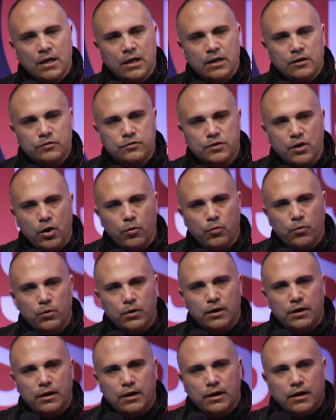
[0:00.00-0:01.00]
So
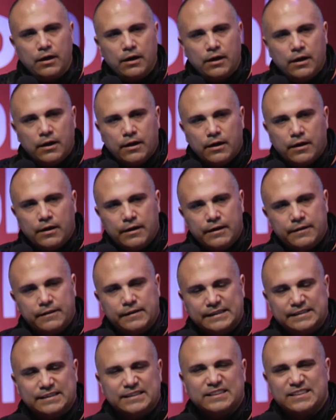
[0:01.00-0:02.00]

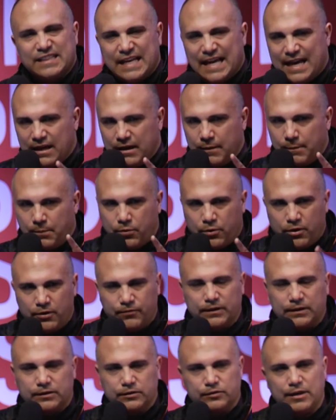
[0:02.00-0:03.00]
this is a
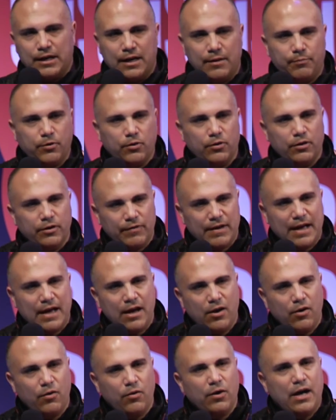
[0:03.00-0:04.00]
perfect example of
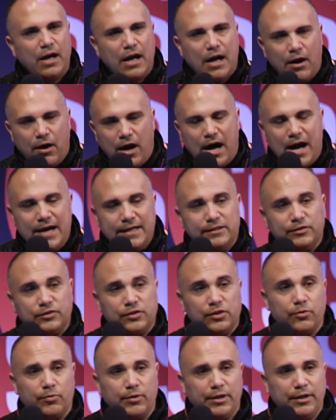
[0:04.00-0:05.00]
how I
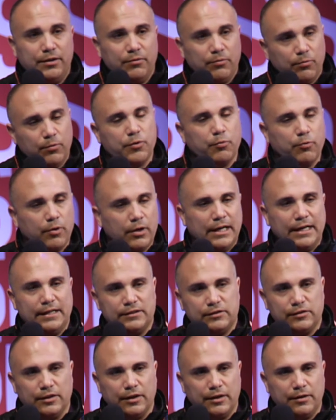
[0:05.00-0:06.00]
disagreed with what I had
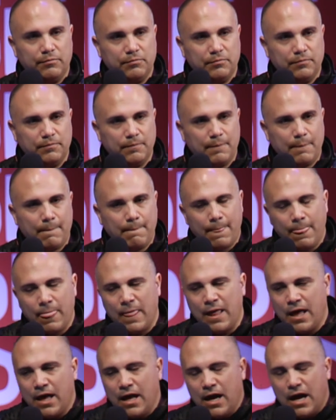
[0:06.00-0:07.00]
seen.
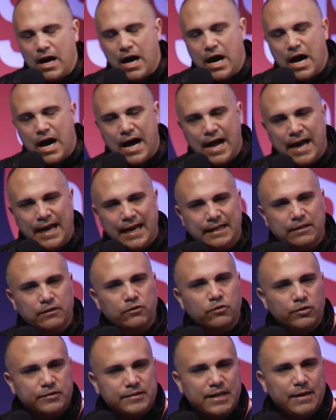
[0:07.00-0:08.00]
I
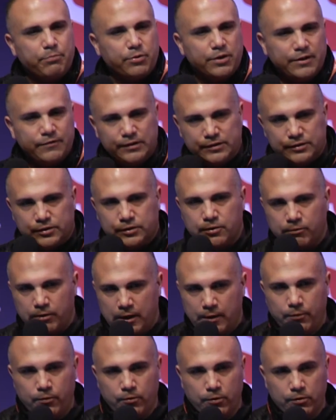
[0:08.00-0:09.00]
looked at previous
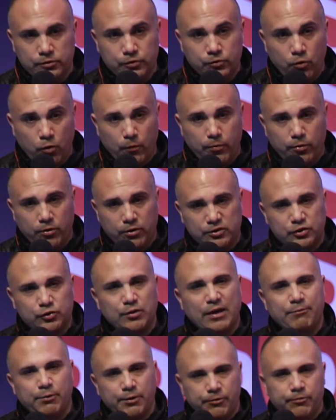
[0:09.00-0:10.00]
scoreboards, so
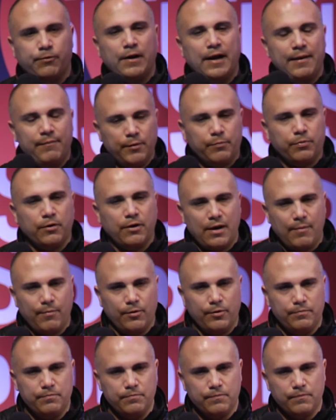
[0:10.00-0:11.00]
I reframed the problem.